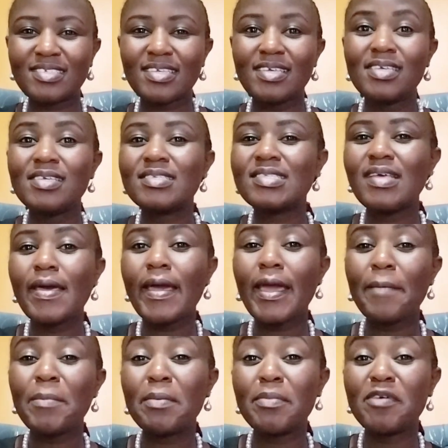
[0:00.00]
Is the
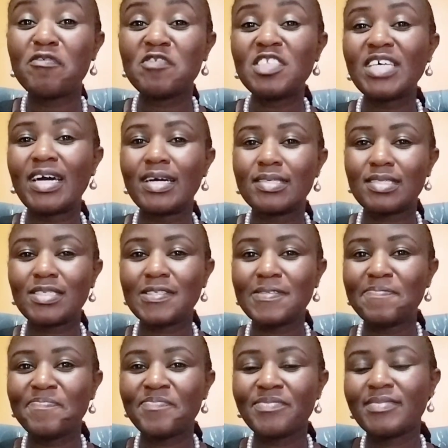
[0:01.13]
MMF taxed?
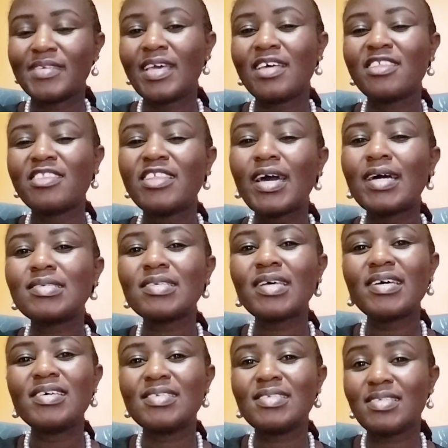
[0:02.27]
The answer is
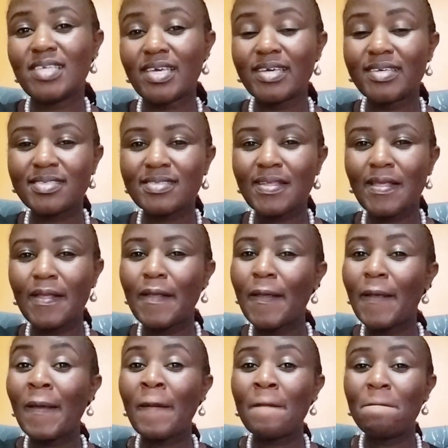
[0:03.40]
yes.
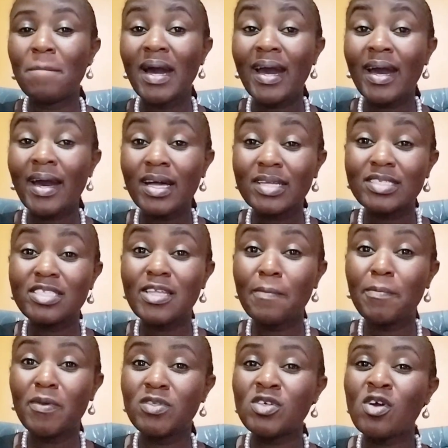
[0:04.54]
But the
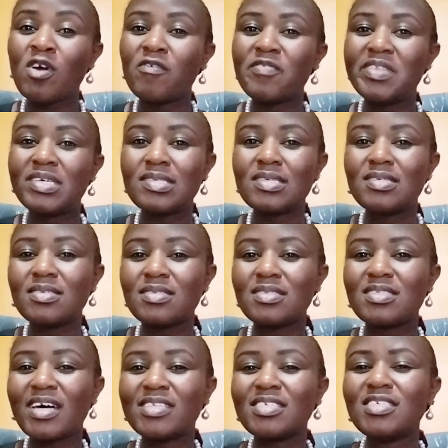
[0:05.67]
beauty of this is
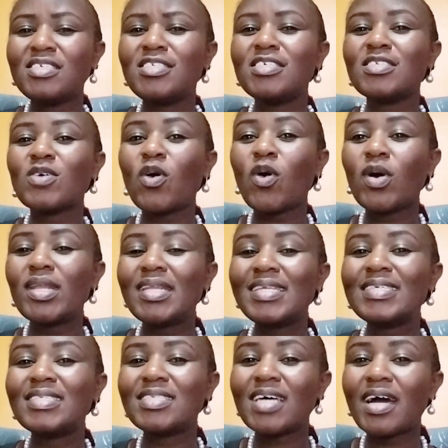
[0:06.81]
that it is only
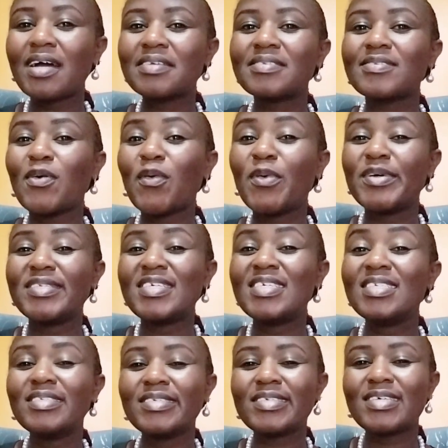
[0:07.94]
taxed on
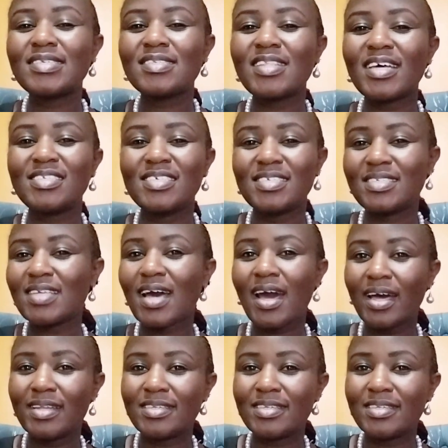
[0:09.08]
interest that is earned.